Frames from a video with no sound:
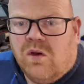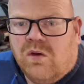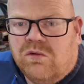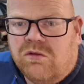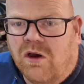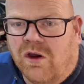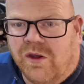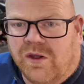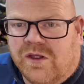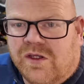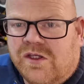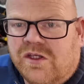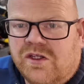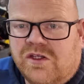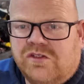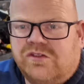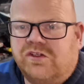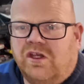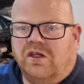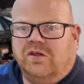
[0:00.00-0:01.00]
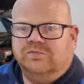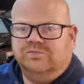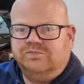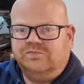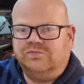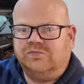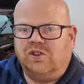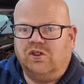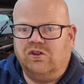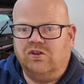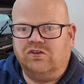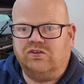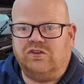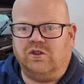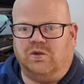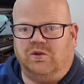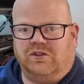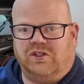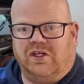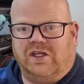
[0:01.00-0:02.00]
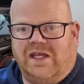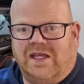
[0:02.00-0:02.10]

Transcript: Right, so still got dirty